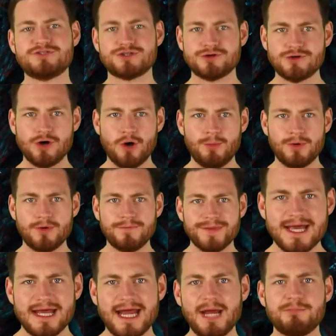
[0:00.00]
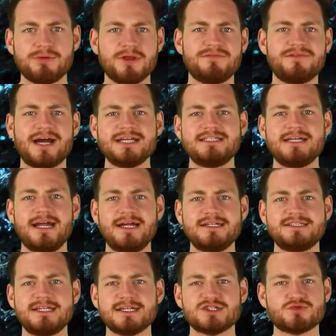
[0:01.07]
of Chernobyl. In April of
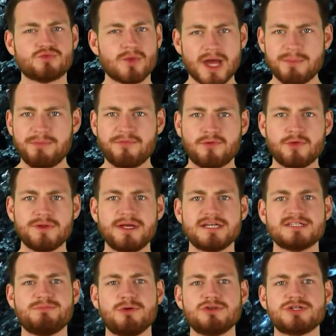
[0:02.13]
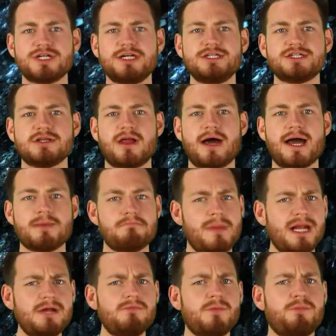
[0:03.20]
1986, right before the explosion in July,
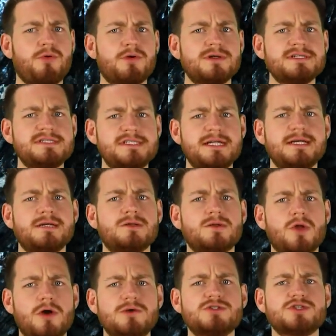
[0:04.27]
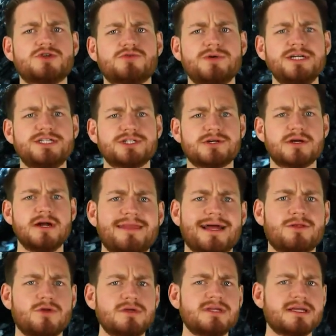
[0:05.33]
many reported seeing a large creature
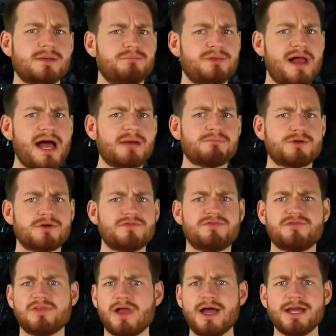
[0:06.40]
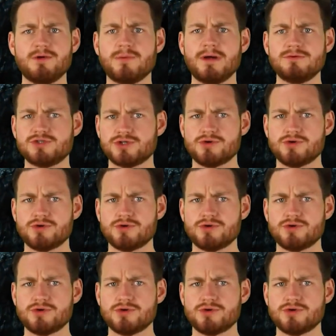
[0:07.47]
that looked like a blackbird flying around